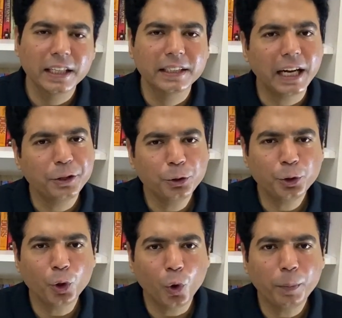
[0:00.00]
that you
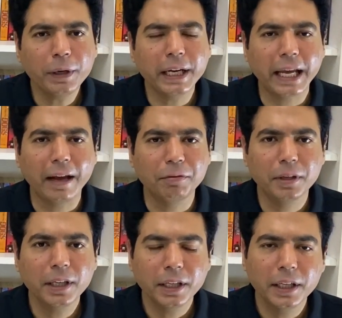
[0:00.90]
should open a
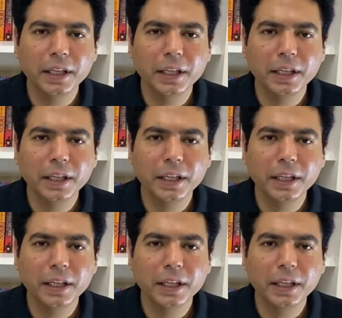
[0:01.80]
cafe